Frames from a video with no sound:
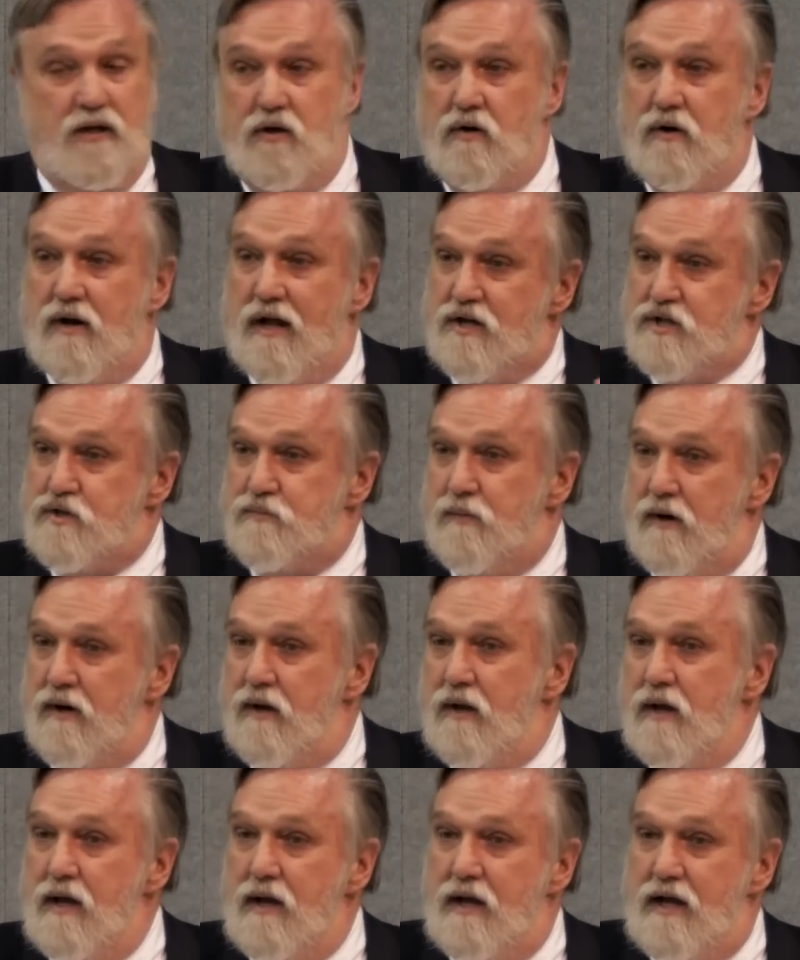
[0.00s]
You're not as
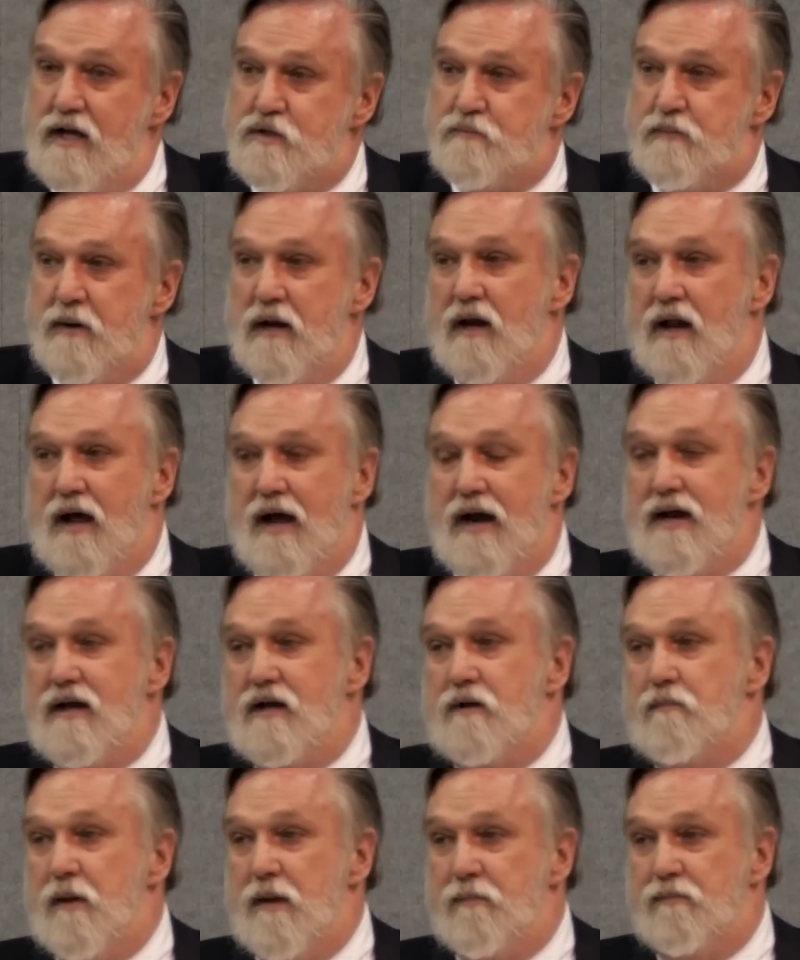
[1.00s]
smart. He's been
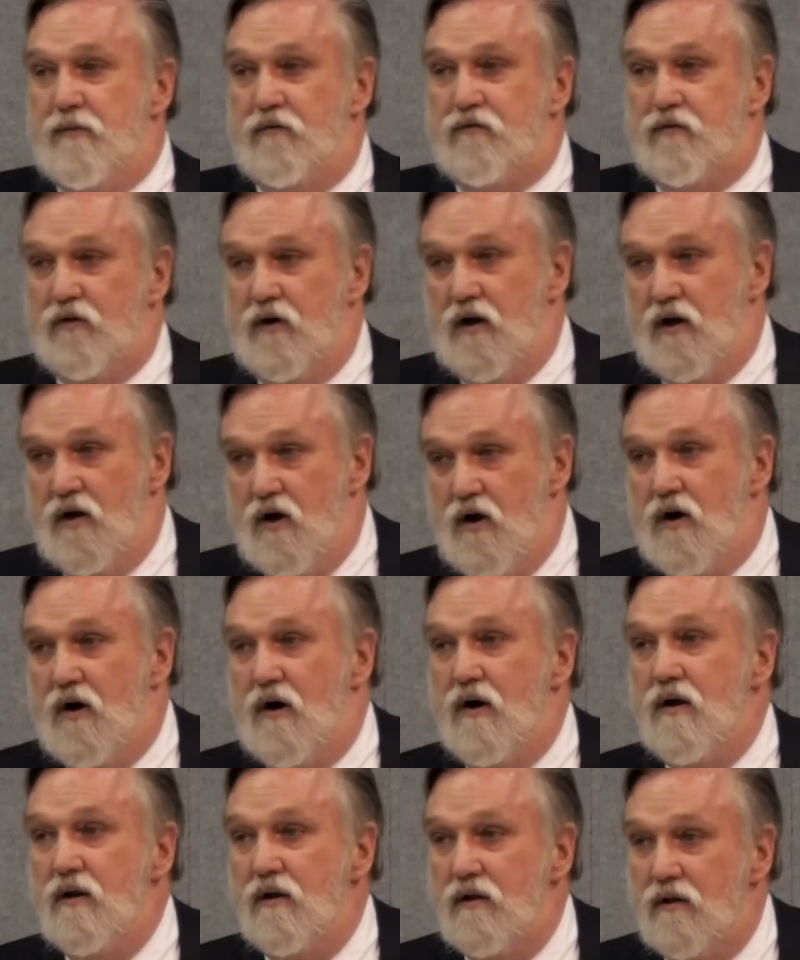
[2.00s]
lying to people for a
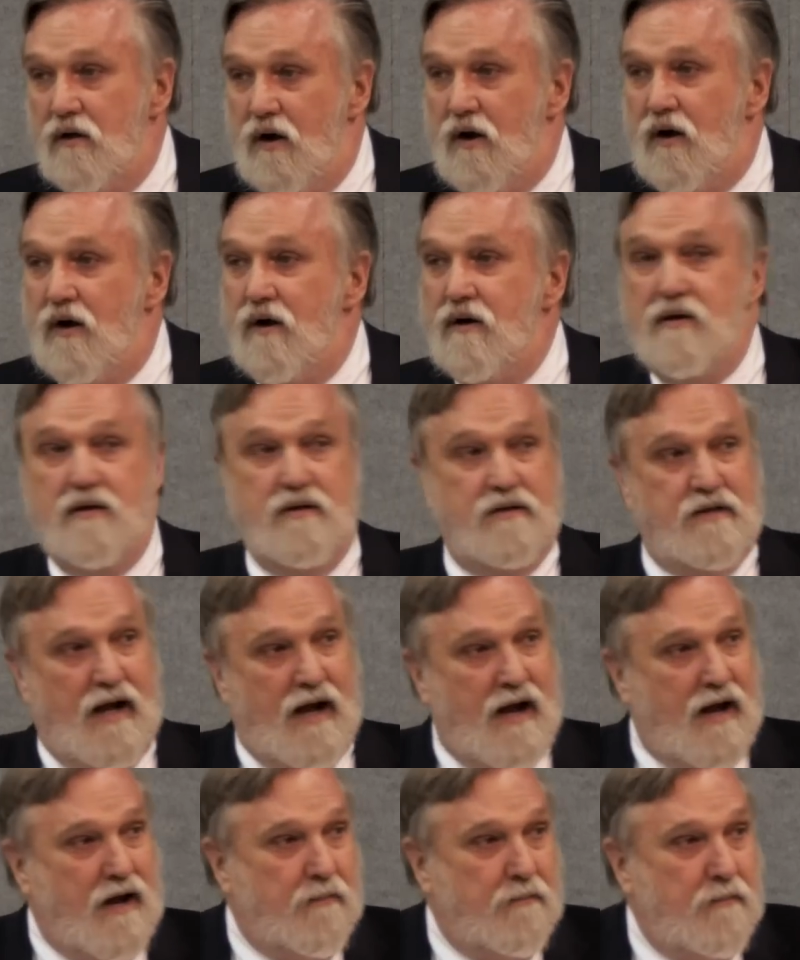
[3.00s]
long, long
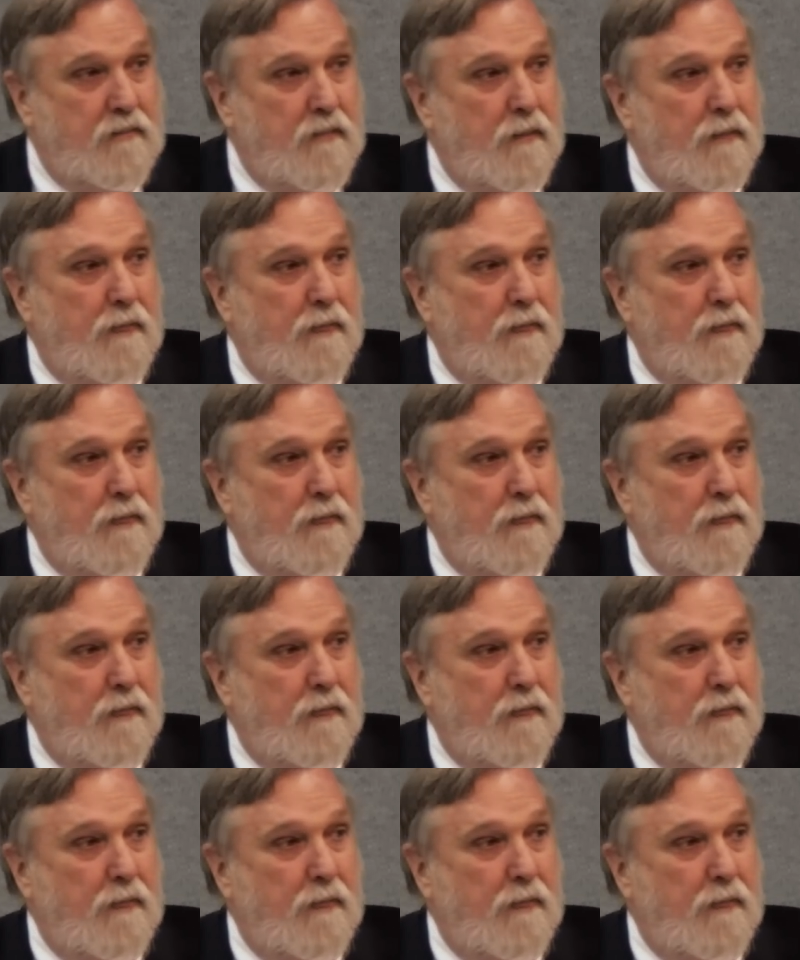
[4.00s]
time.